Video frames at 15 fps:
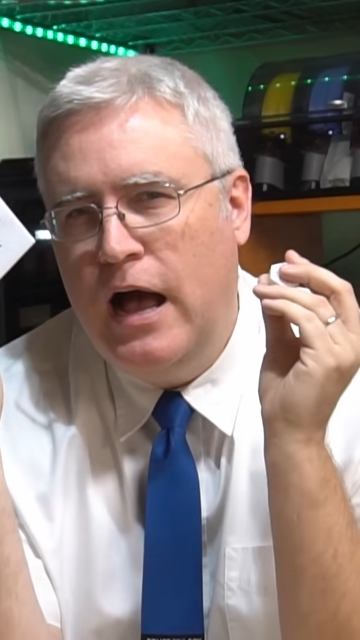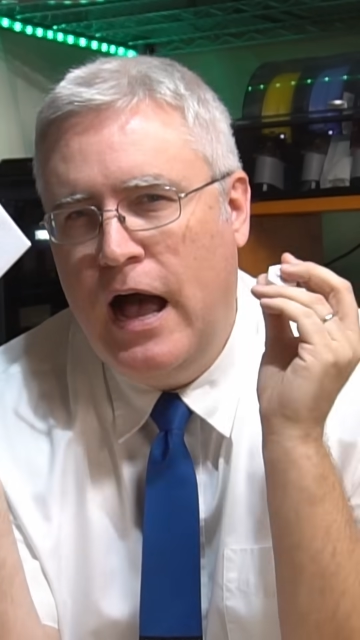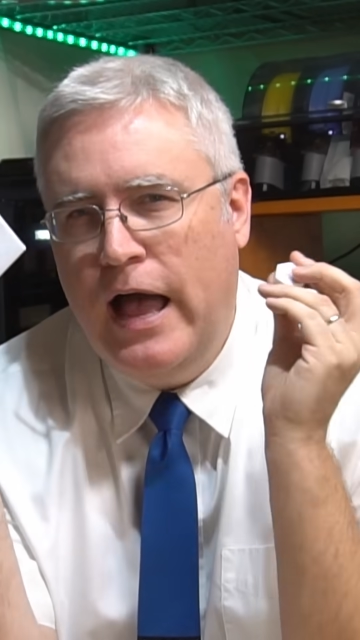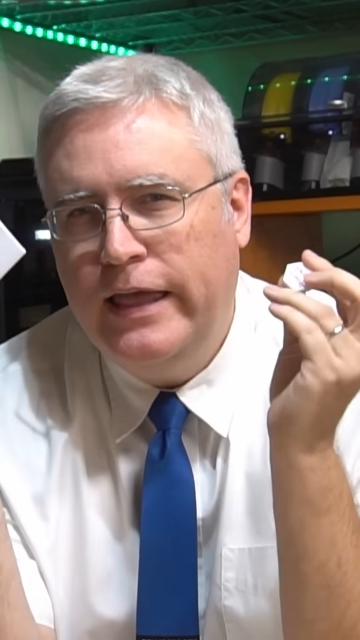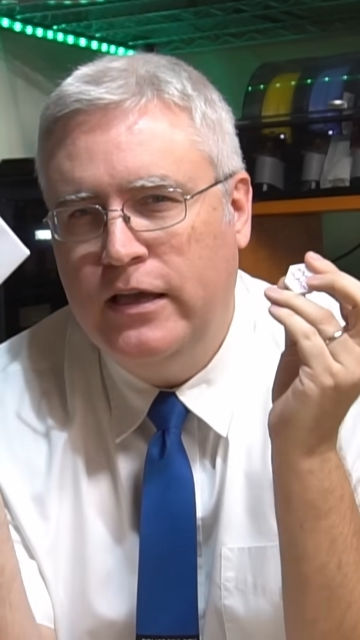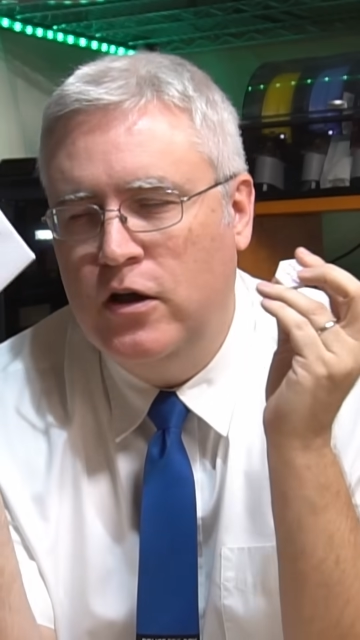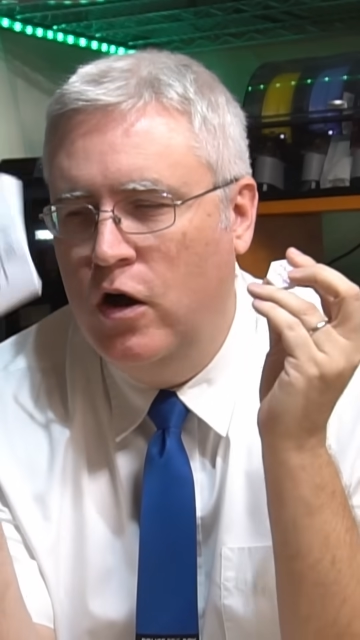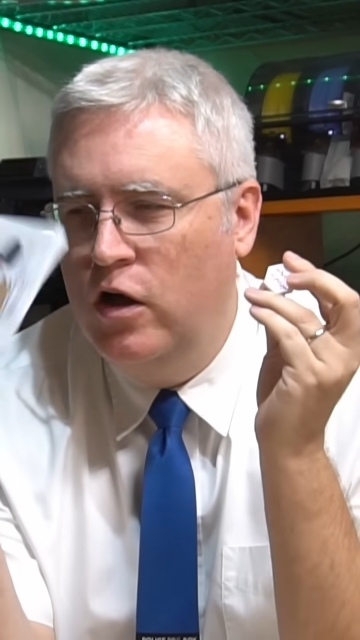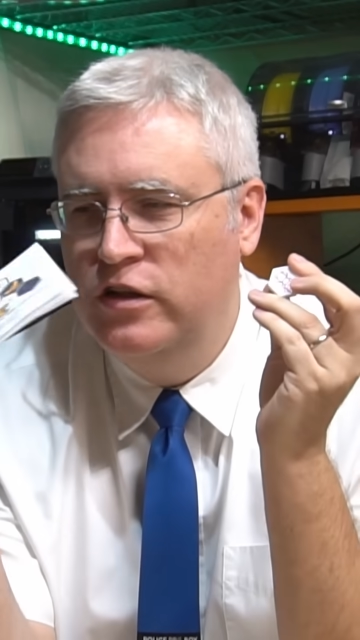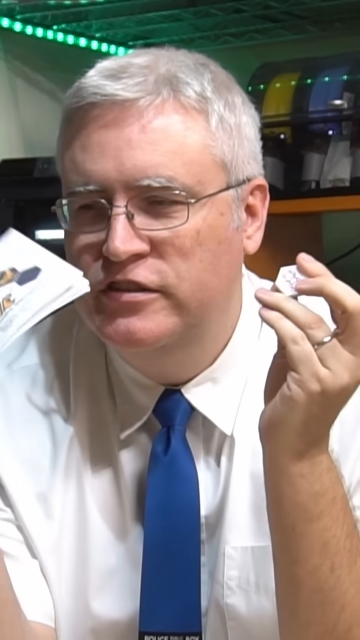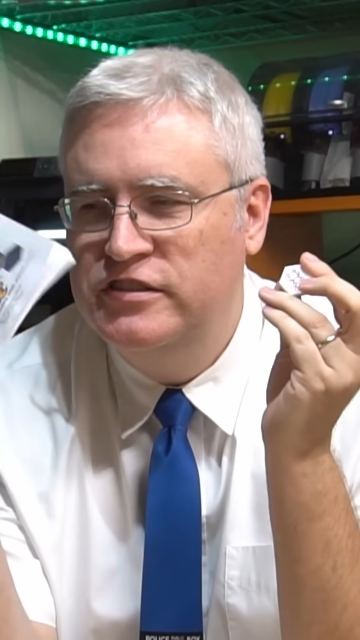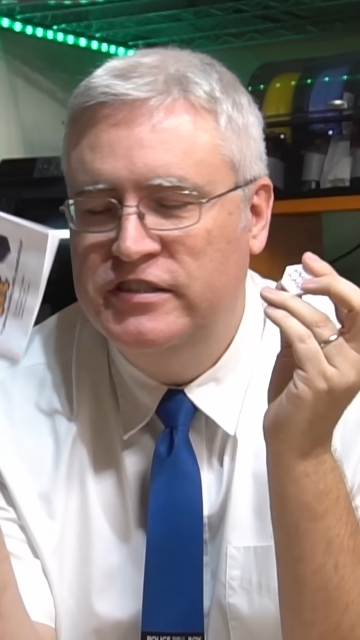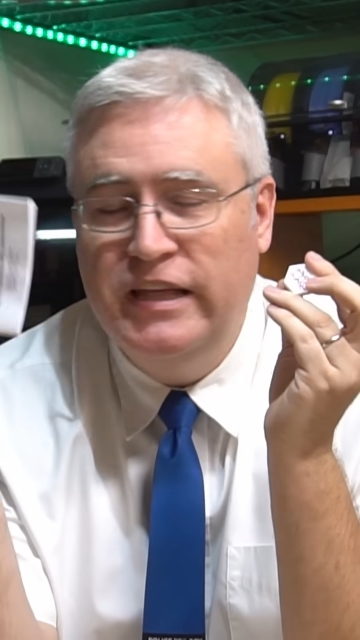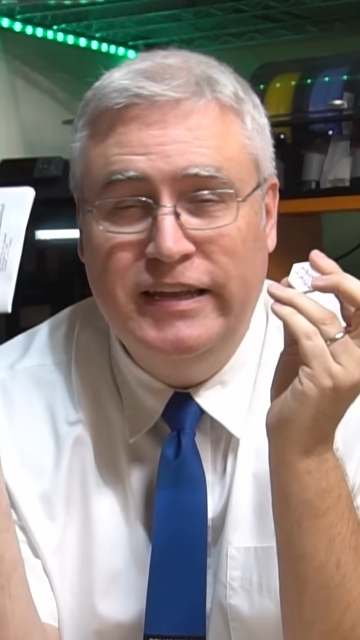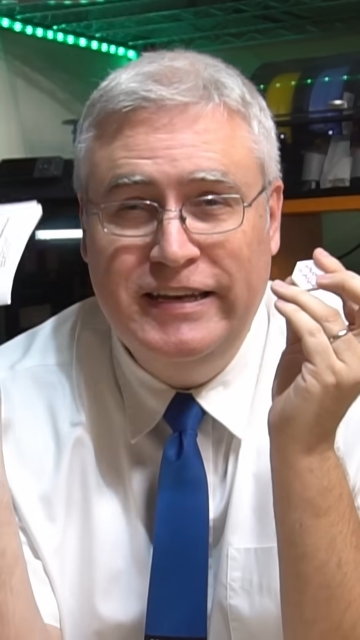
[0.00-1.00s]

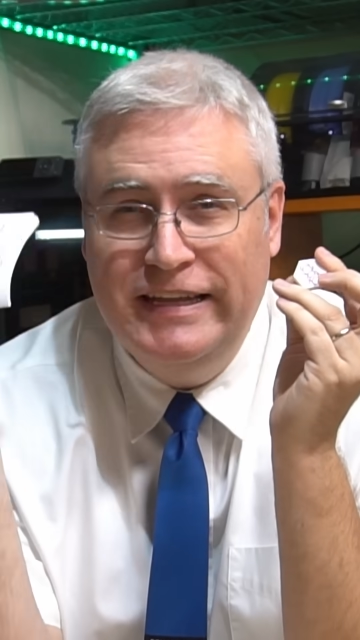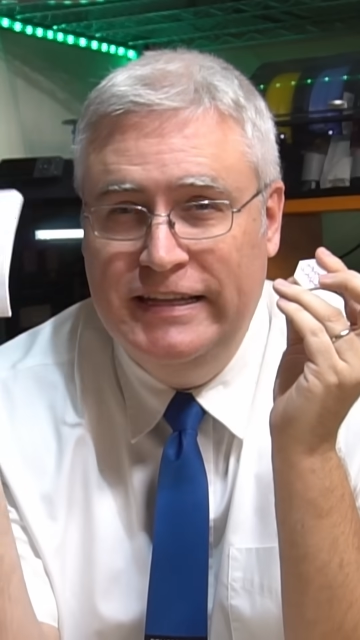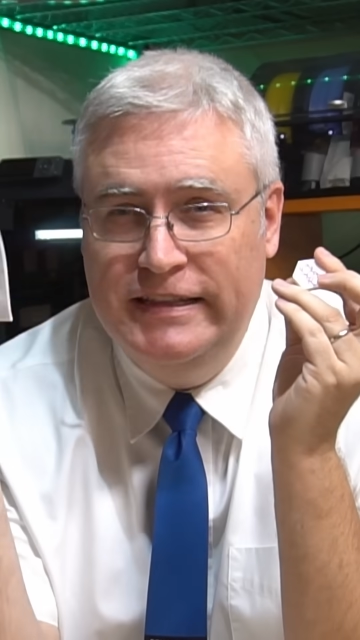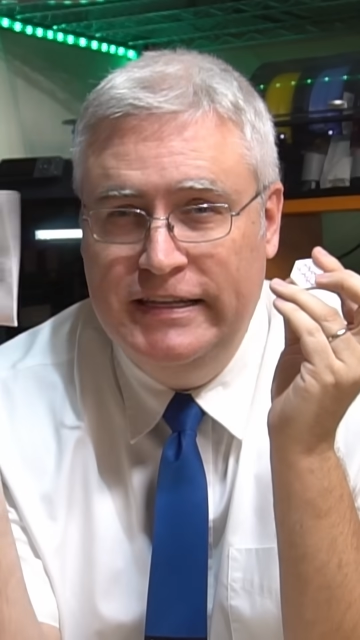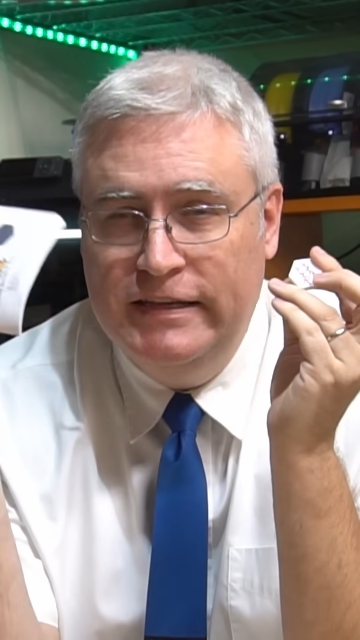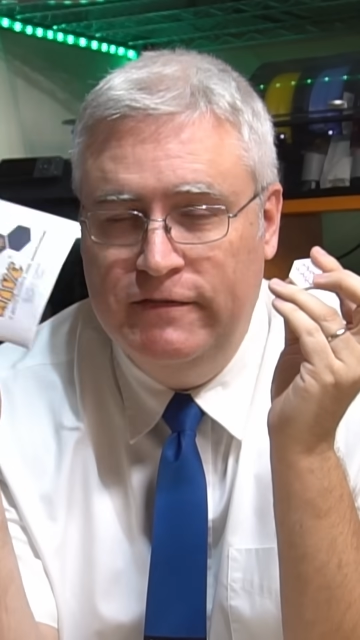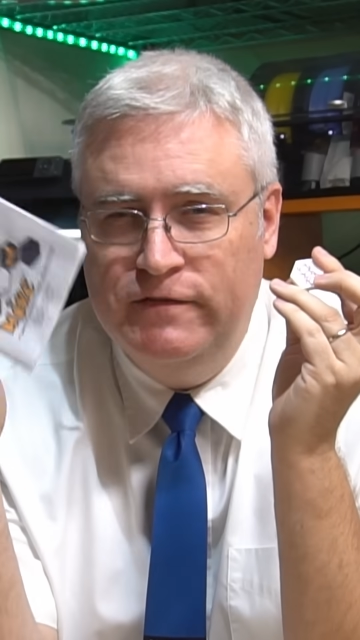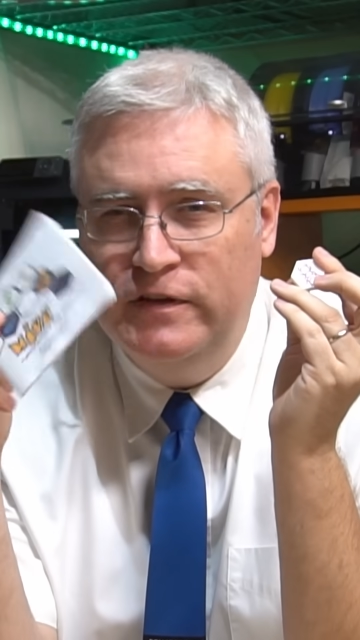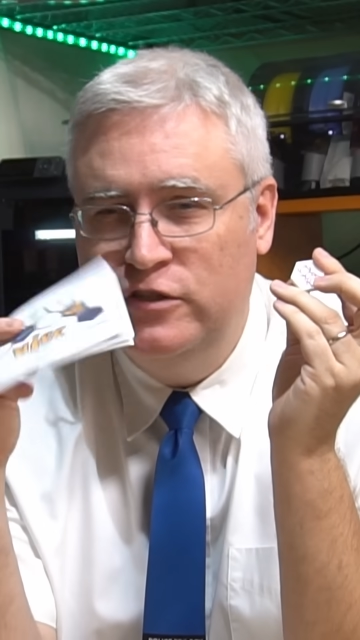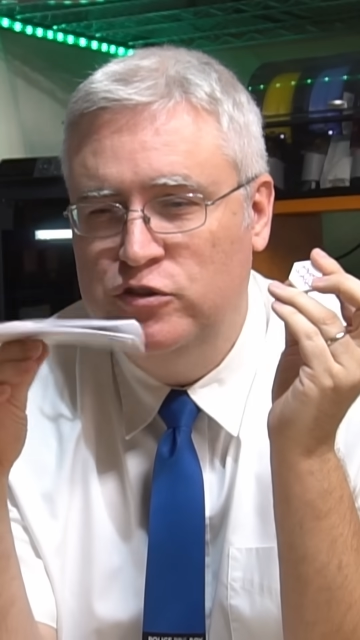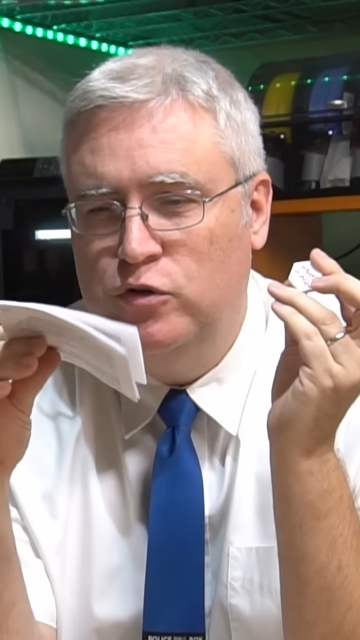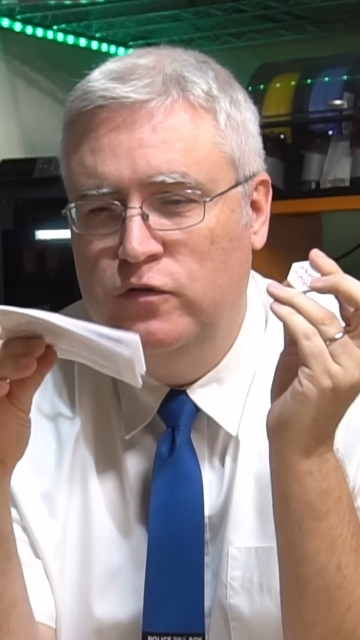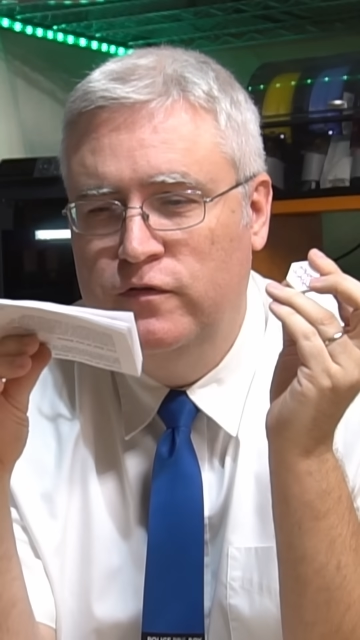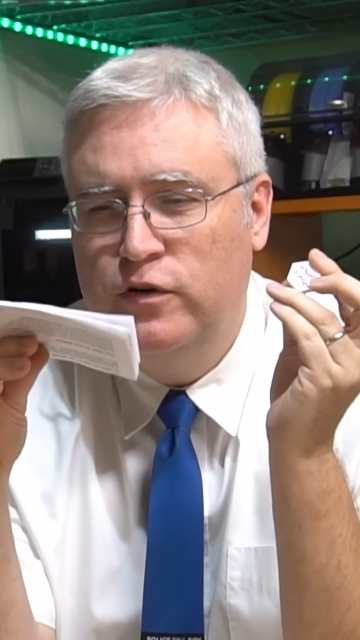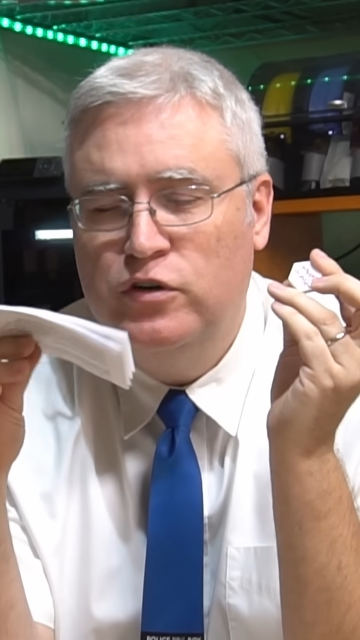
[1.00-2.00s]
icons than in the
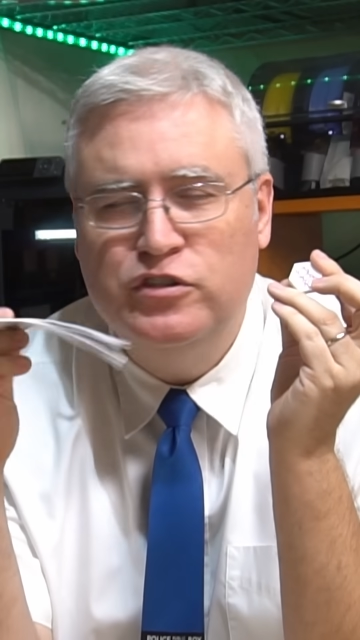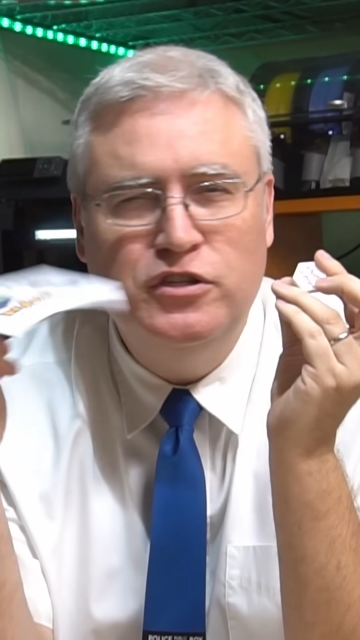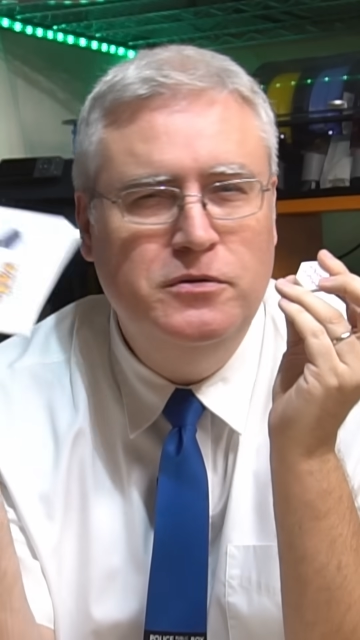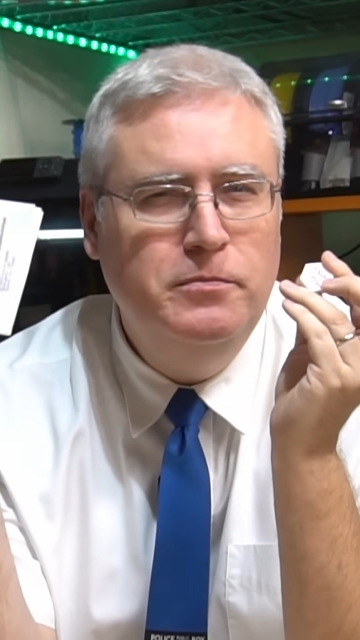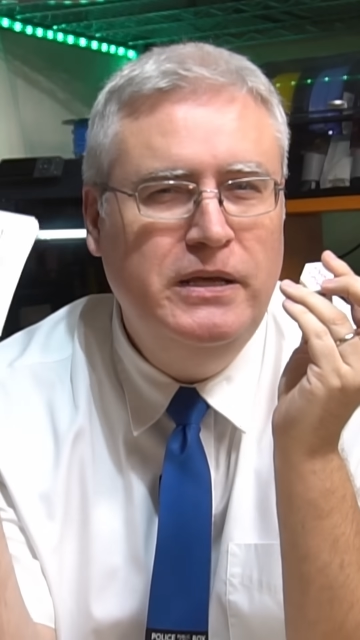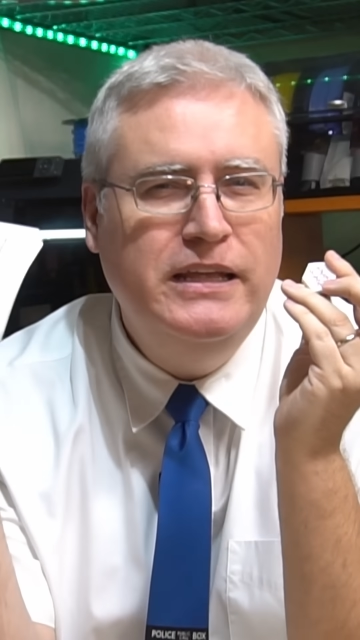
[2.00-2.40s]
official version,